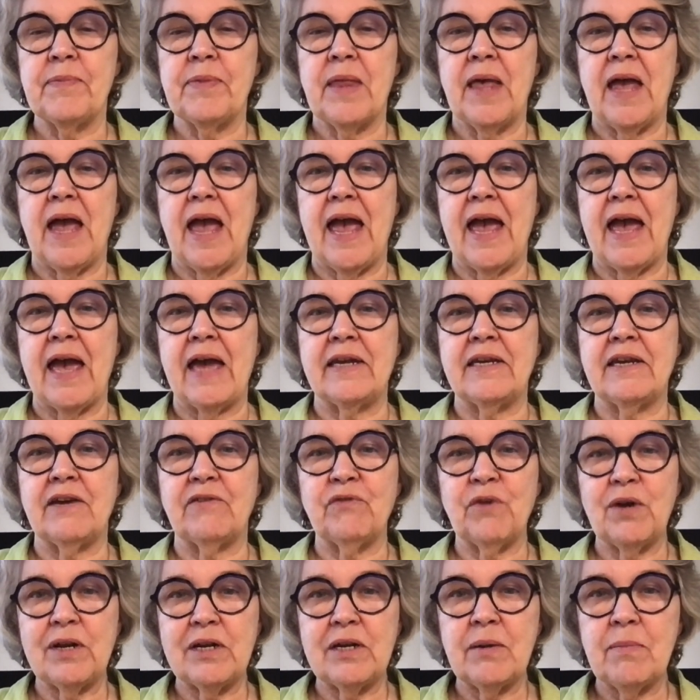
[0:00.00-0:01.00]
And I've
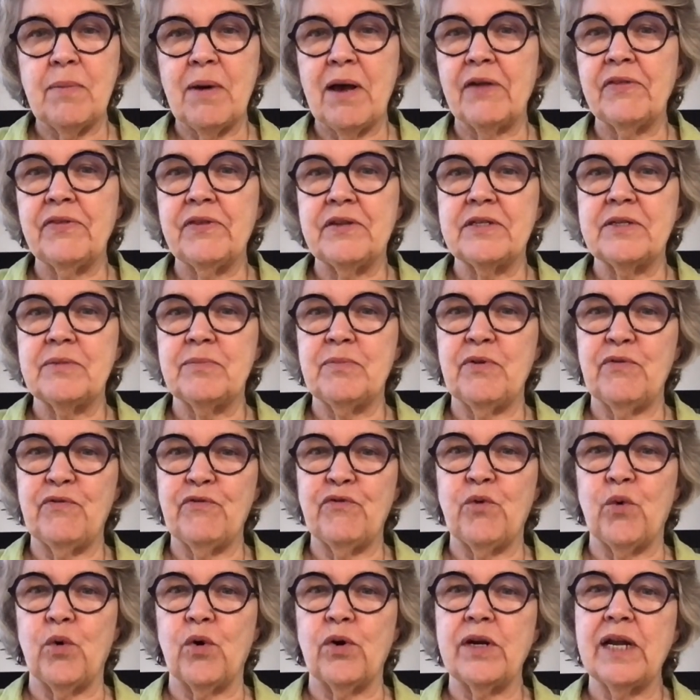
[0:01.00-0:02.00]
written about this
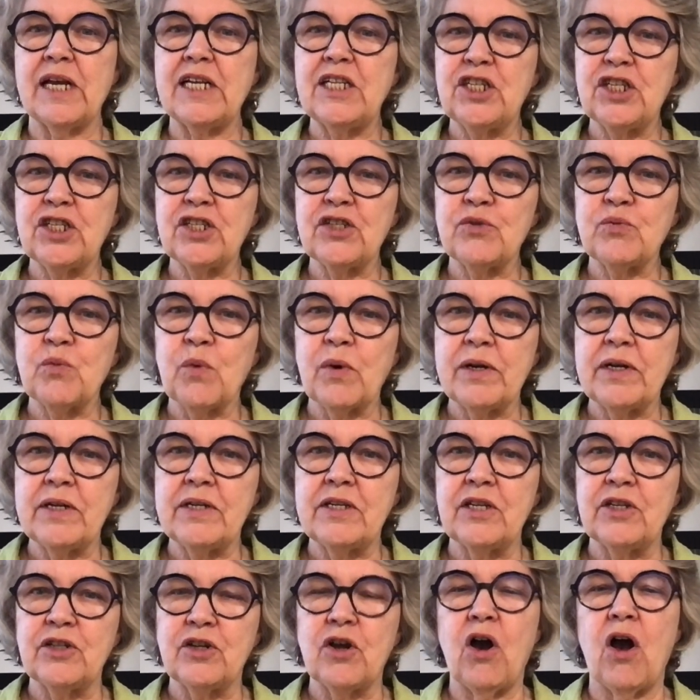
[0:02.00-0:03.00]
before, and I just wanted to
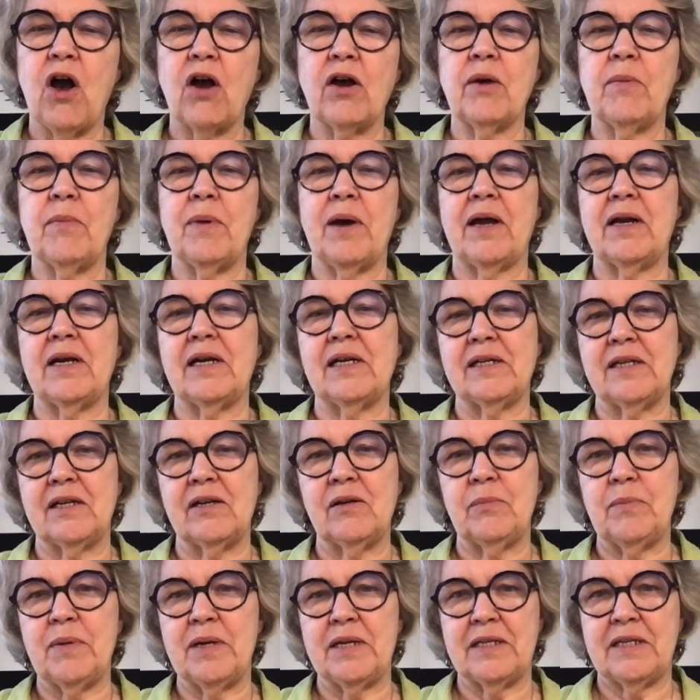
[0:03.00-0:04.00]
talk about it a little
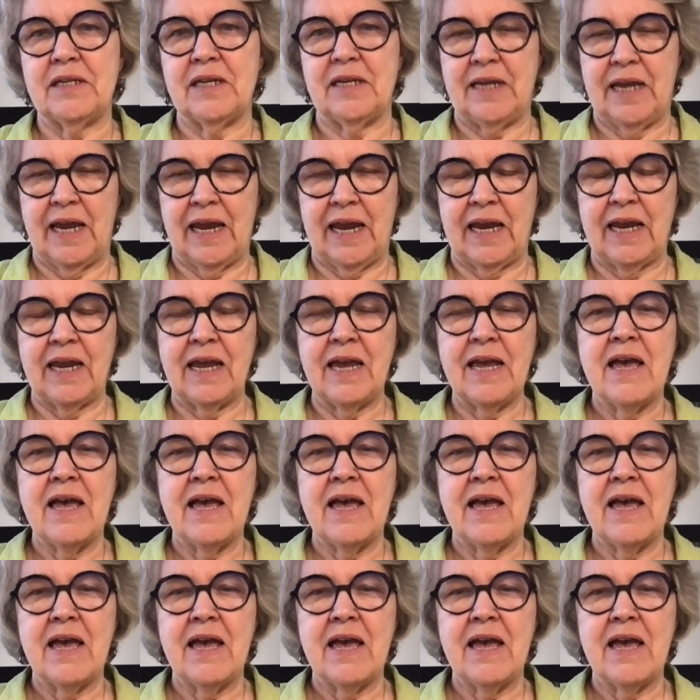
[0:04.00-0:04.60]
bit today